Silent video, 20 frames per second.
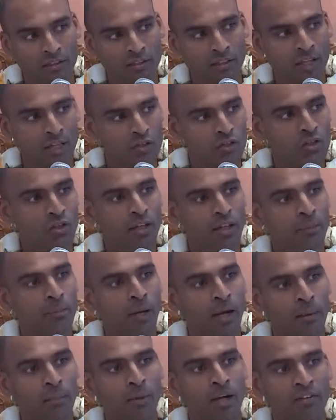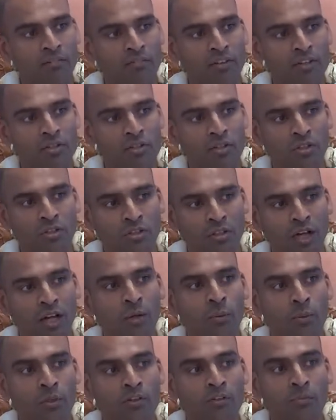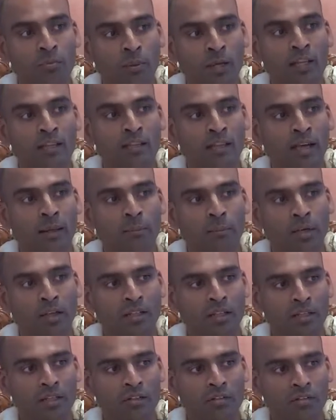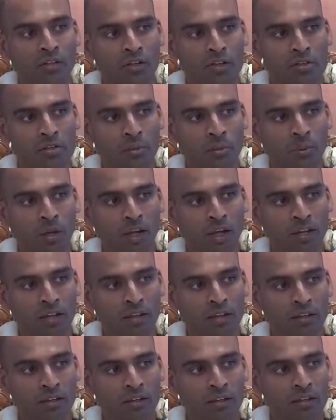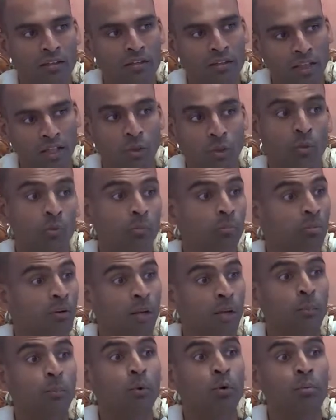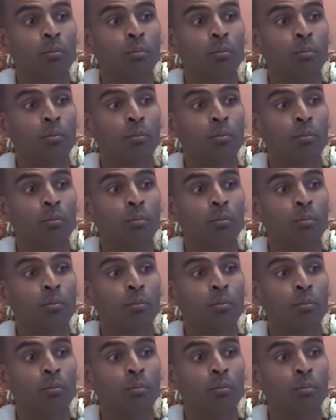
Naturally, by my vision, I will spend that money in such a way that it will bring more